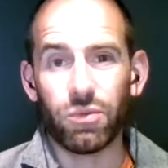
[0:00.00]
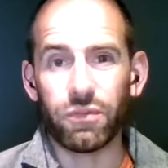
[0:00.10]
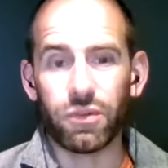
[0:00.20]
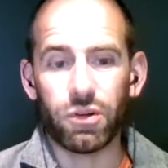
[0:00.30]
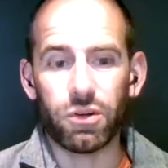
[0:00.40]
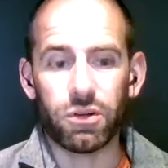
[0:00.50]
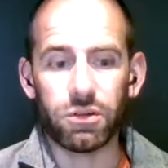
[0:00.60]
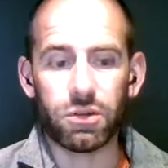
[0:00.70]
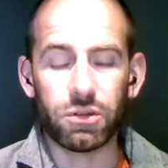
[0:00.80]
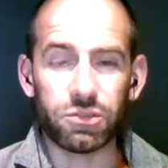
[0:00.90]
We've got
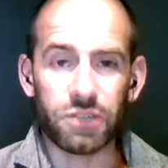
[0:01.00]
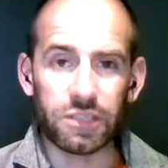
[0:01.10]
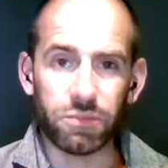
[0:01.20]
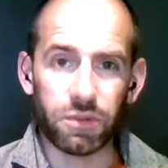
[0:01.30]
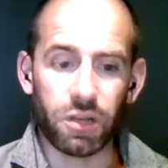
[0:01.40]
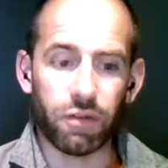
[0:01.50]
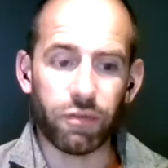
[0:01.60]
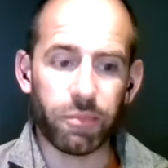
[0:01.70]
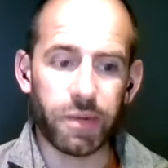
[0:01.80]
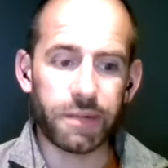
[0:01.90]
contracts with
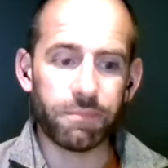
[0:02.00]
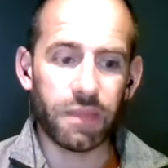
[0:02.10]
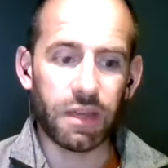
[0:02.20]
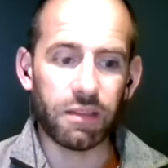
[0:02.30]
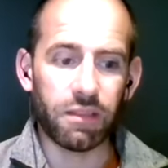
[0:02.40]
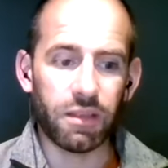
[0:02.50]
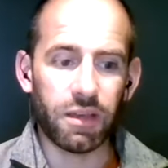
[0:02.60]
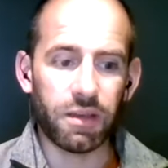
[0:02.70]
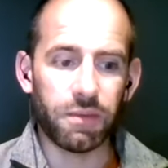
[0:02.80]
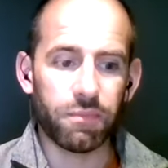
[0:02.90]
government and
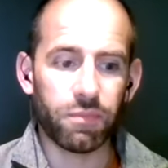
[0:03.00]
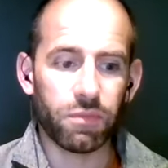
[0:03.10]
the,